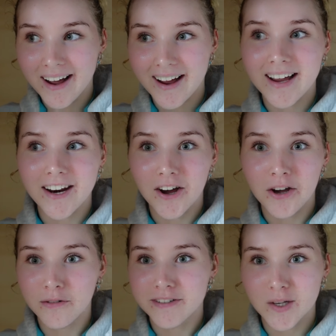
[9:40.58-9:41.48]
And I
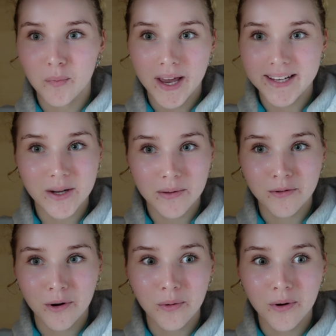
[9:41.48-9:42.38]
obviously picked up the
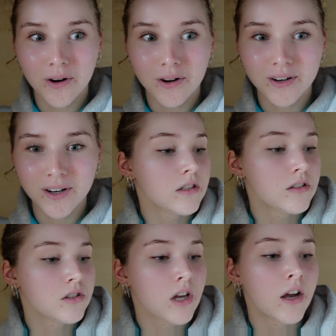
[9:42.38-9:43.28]
wrong one.
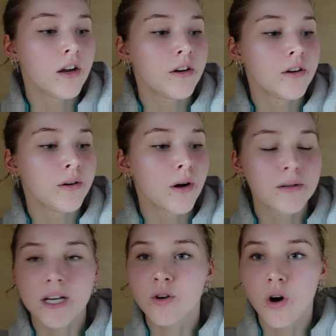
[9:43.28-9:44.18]
So I
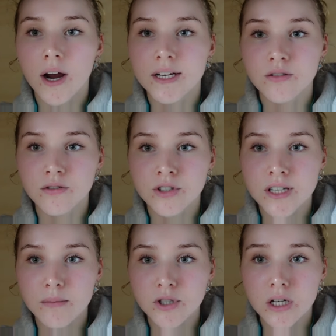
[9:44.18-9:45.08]
was like crying to the
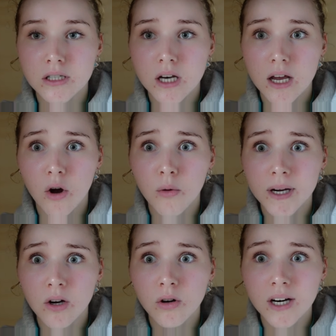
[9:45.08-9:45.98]
receptionist, like, oh my
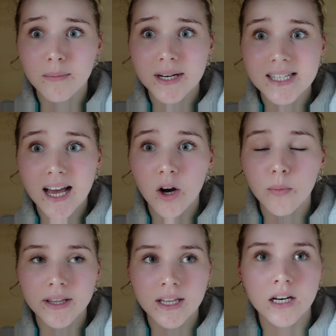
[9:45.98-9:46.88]
God, like please
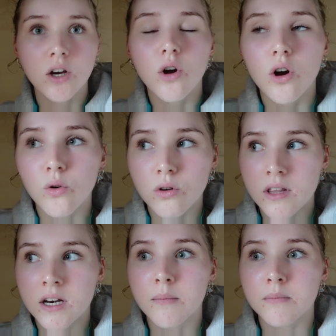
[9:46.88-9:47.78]
help. And then all of the
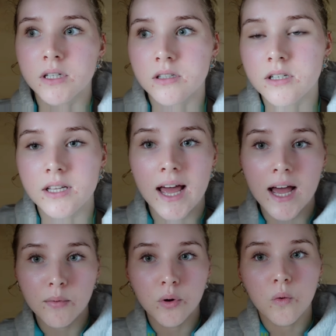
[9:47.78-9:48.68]
numbers to the
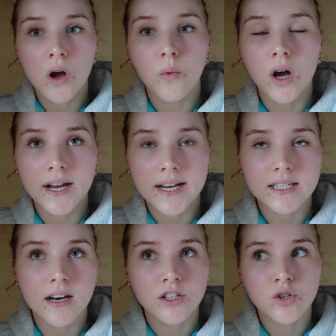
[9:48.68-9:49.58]
airport weren't working.
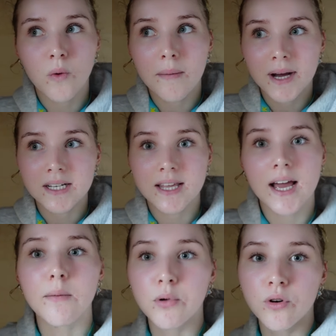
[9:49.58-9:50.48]
So then I just went back to the
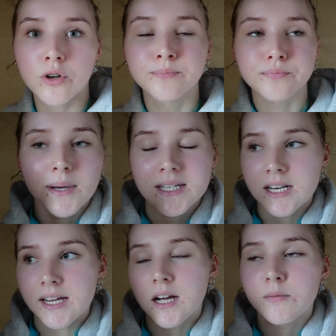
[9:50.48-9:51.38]
airport.
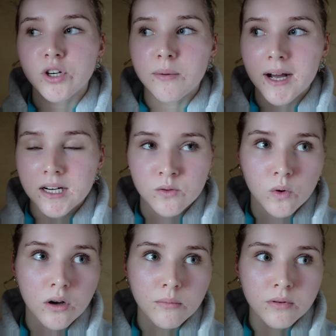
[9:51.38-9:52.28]
Basically, I'm doing a bag
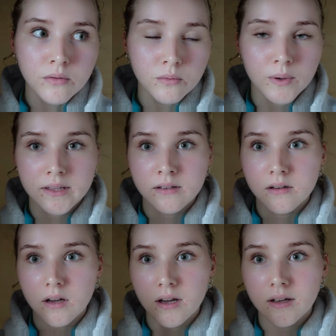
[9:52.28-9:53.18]
swap with
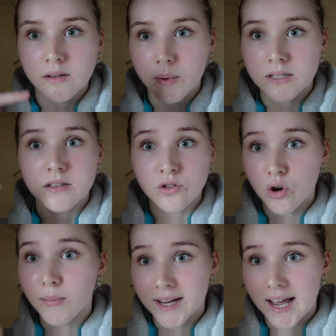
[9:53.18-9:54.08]
the person that's
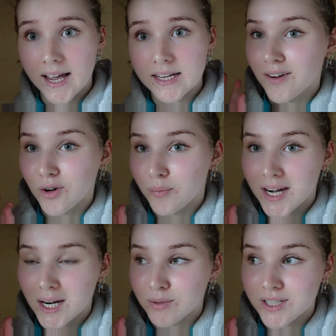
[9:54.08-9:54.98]
got my key. I've not
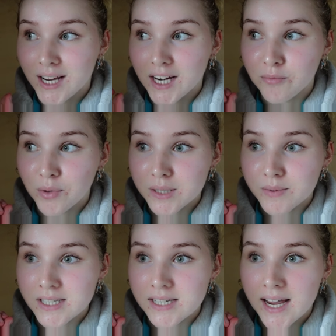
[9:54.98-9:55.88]
been able to see any of
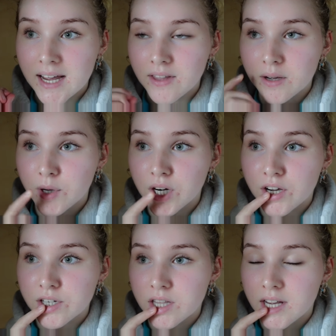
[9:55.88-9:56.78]
Brisbane today. I think I'm going to
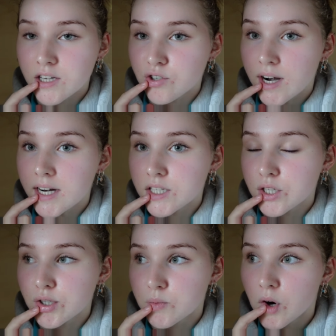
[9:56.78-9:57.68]
go to the Australia
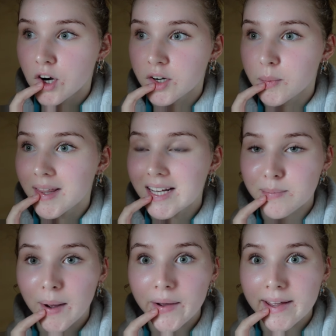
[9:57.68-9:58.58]
Zoo tomorrow, but that's
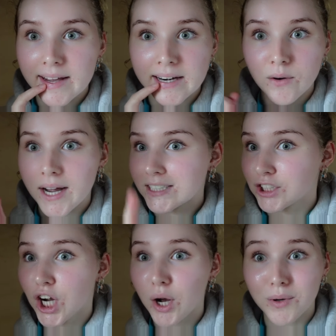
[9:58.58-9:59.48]
about it, and I'll
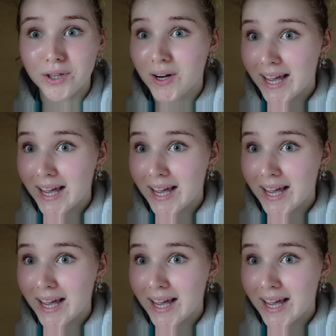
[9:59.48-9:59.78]
catch up with